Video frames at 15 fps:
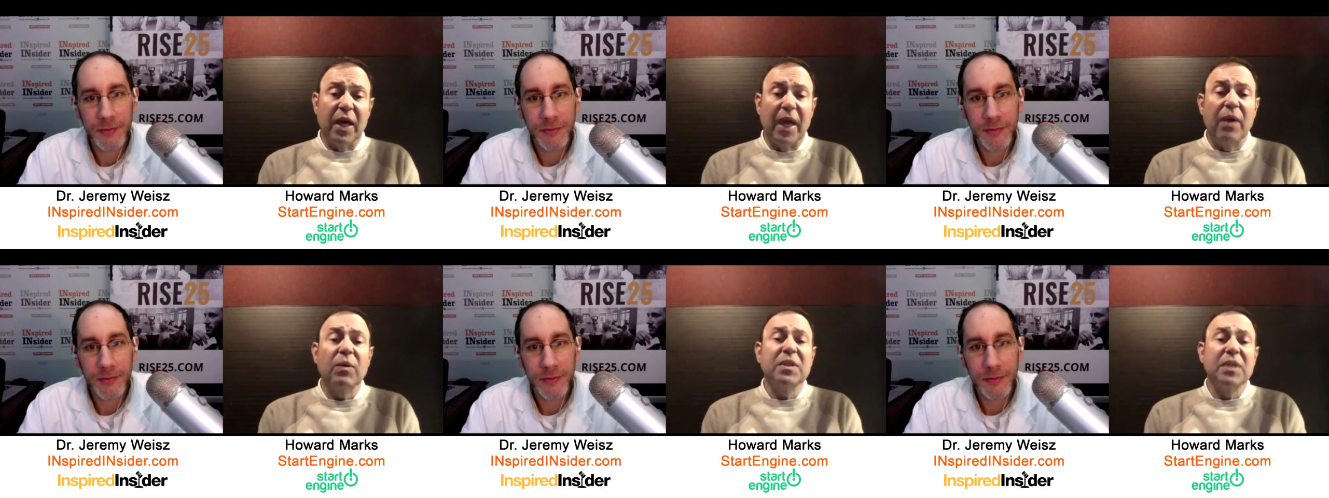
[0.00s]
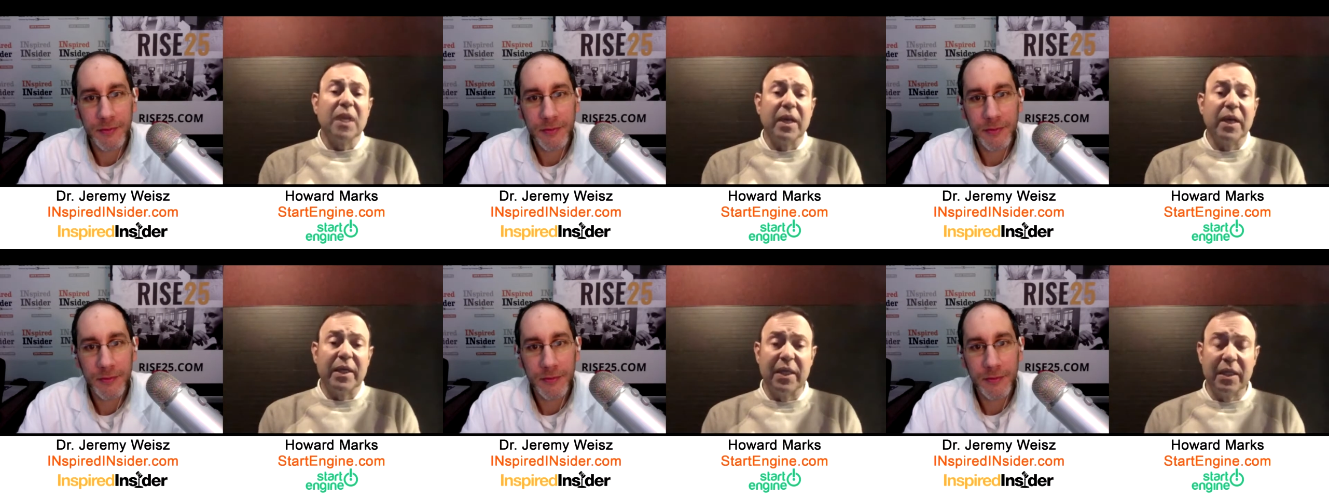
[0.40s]
Speaker 1: I was
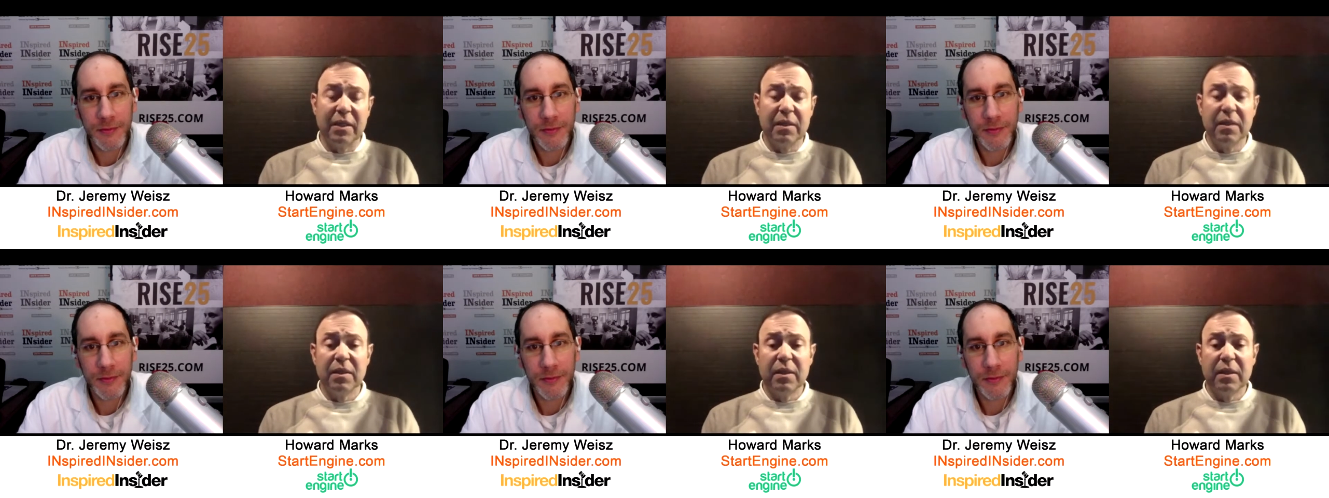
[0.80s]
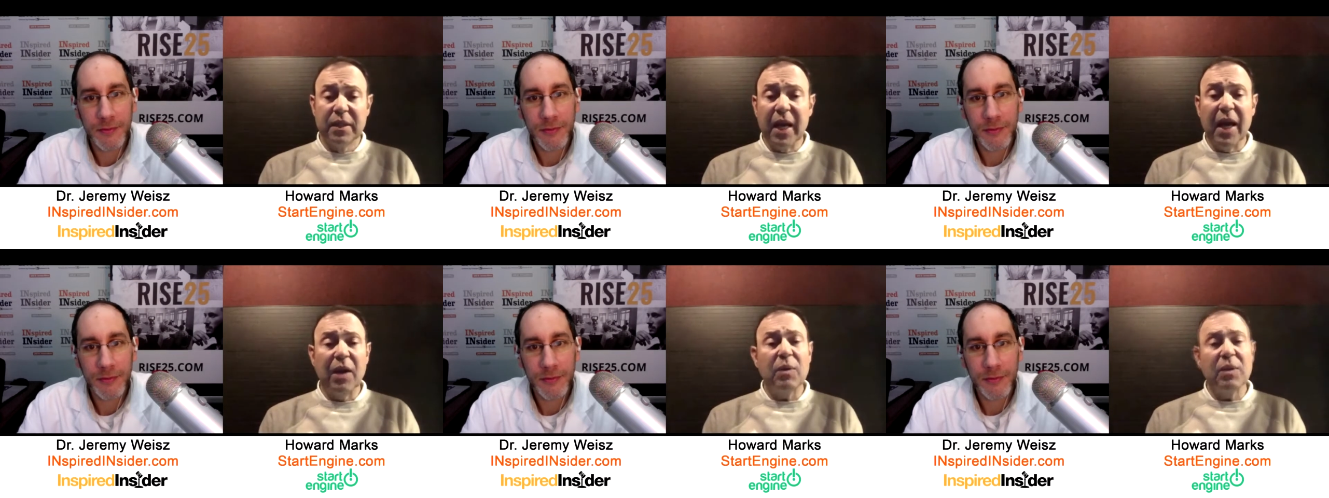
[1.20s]
lucky.
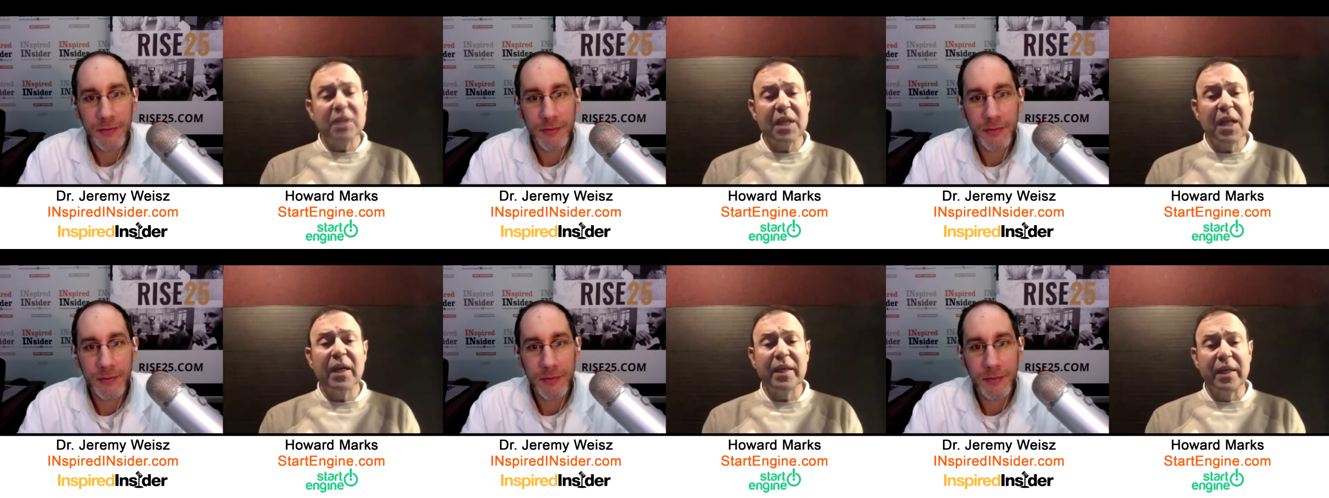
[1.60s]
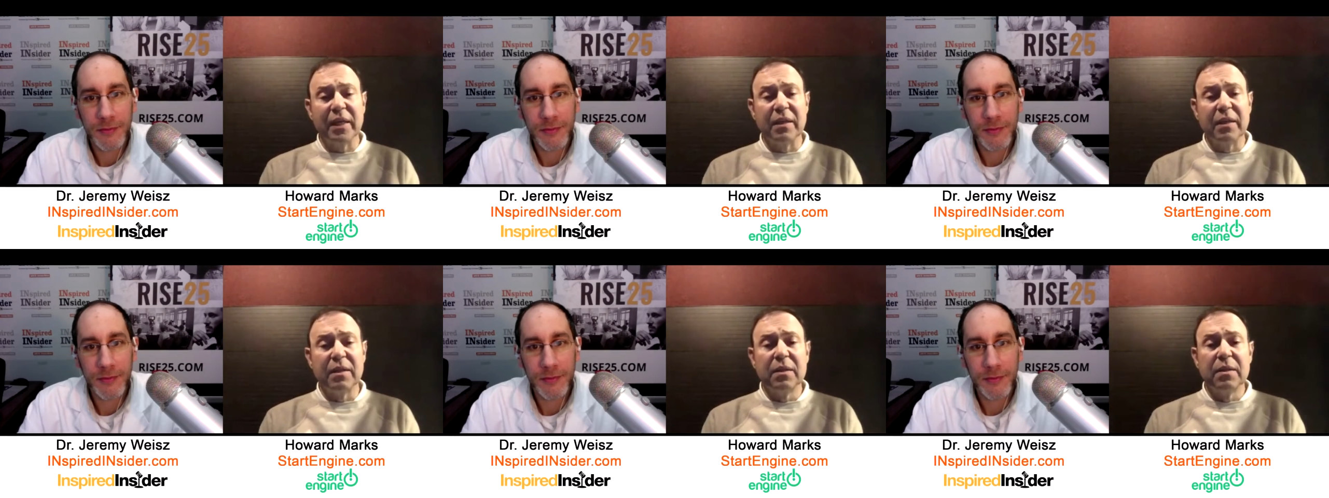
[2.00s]
Yeah, I was lucky.
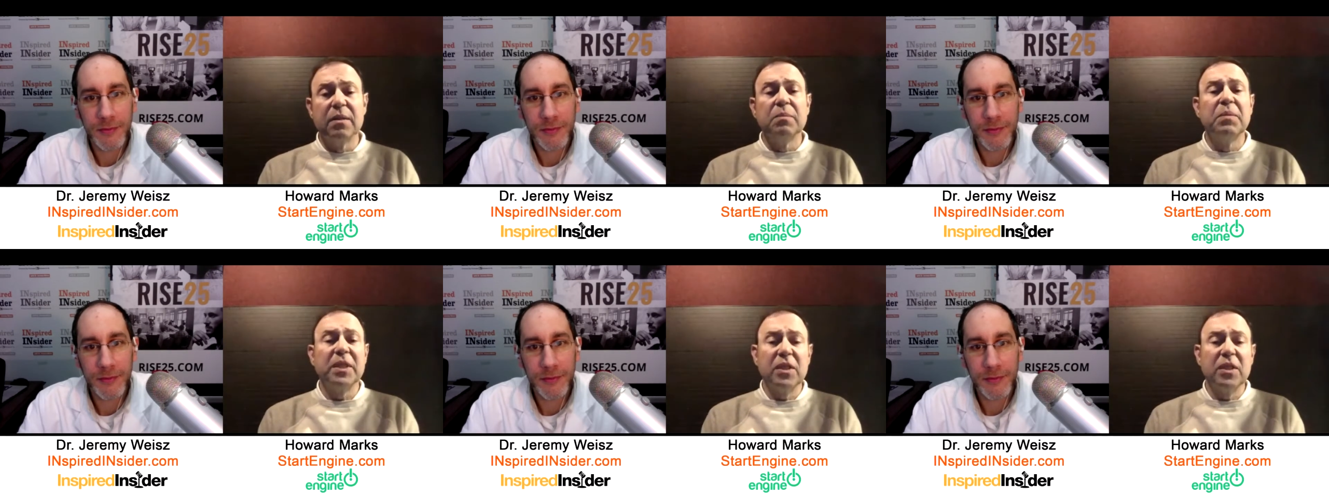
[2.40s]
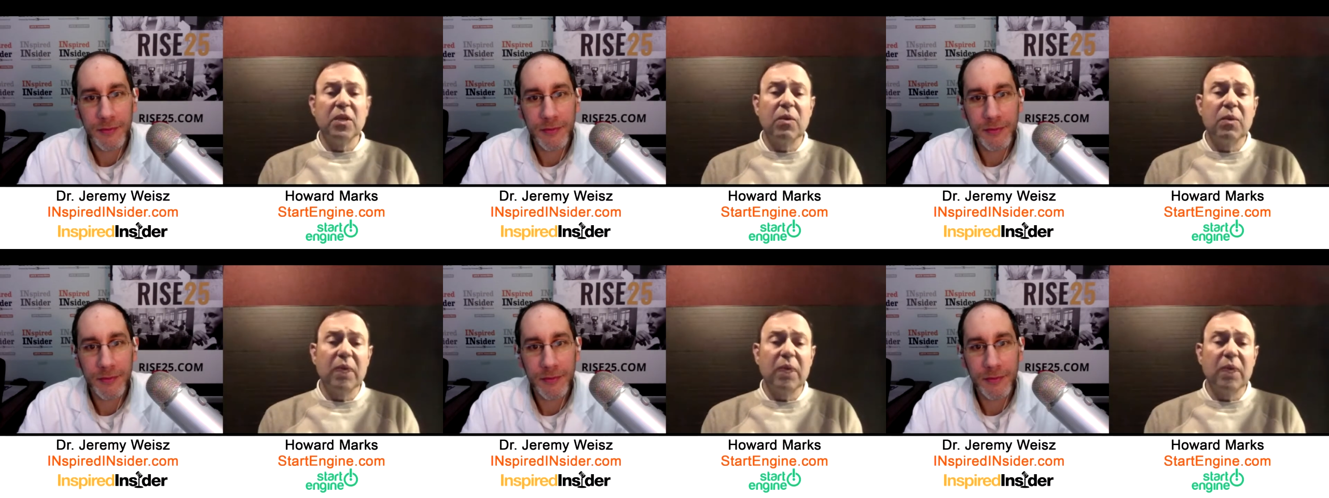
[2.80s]
But you know